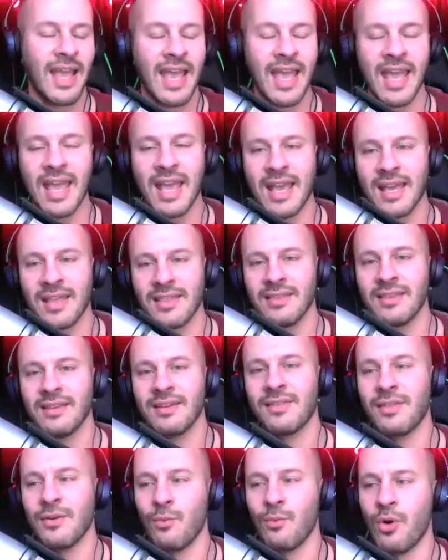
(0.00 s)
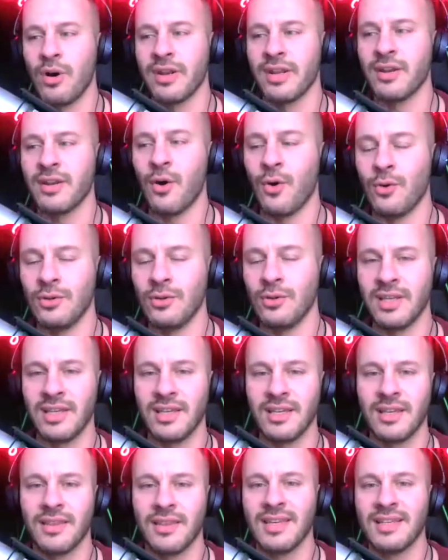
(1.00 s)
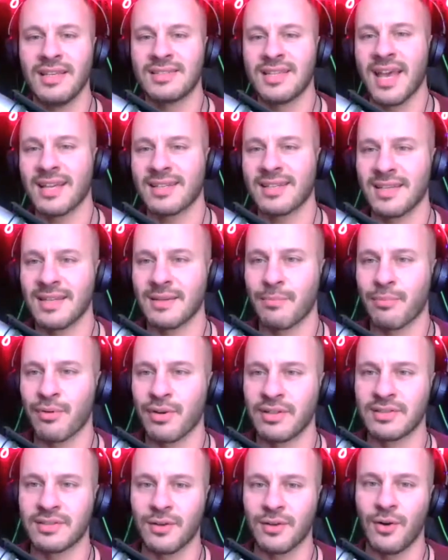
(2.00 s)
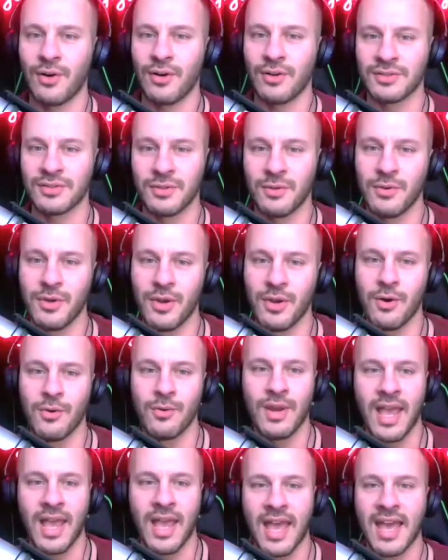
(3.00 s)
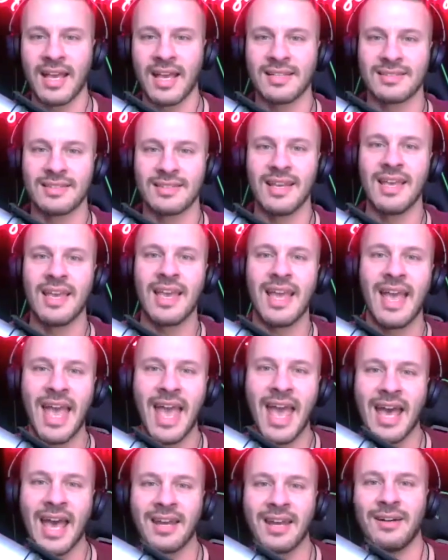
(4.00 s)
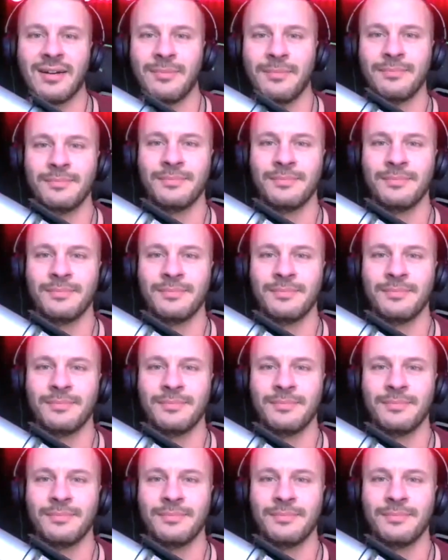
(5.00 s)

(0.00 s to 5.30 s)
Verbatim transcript: and the one and only, the texting prince, also known as Adam.